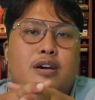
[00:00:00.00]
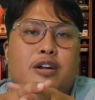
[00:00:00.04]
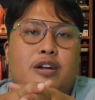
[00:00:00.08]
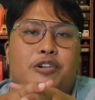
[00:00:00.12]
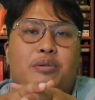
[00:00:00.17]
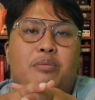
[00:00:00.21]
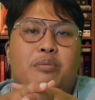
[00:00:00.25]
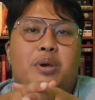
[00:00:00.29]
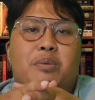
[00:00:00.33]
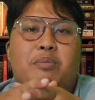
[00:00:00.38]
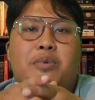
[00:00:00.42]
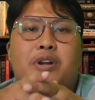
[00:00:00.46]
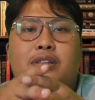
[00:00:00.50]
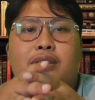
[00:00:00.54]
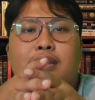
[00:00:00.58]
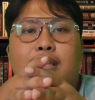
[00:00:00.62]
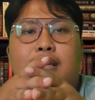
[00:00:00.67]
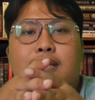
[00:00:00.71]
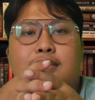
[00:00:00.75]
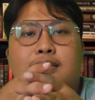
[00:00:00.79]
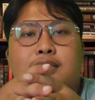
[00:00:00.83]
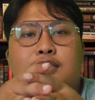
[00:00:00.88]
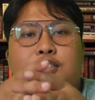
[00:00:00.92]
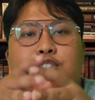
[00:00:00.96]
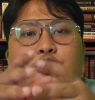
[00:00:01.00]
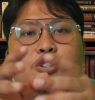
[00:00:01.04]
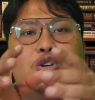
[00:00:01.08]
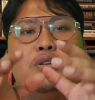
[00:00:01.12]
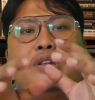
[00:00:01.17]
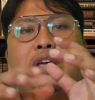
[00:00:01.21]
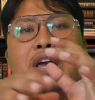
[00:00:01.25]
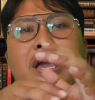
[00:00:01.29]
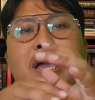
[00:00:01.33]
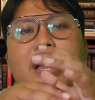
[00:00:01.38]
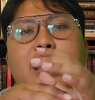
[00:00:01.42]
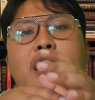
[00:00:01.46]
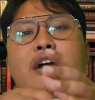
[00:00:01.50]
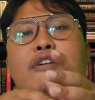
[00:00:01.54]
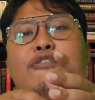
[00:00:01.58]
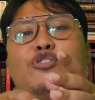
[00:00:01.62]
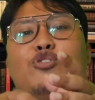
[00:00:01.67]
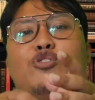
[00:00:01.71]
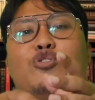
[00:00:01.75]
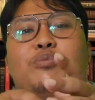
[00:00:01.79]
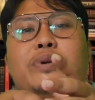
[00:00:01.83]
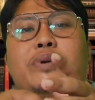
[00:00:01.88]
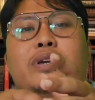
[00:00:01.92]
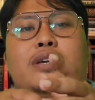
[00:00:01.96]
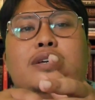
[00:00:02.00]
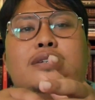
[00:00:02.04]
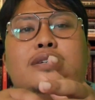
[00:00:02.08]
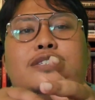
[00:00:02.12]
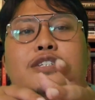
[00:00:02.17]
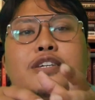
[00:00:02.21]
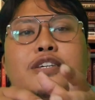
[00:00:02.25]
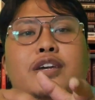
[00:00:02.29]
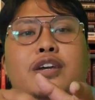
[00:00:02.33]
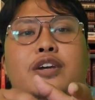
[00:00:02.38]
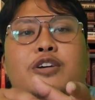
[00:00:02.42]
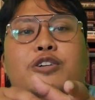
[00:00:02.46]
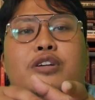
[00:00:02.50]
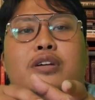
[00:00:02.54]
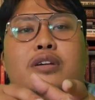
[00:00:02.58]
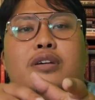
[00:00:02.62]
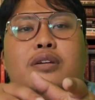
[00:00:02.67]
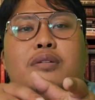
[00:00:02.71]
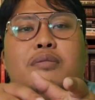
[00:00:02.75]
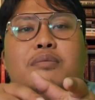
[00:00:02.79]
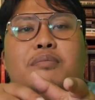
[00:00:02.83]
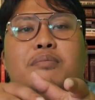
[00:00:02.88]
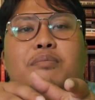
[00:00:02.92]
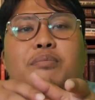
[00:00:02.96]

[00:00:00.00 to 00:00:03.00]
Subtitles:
Remember, taxes don't have to be scary.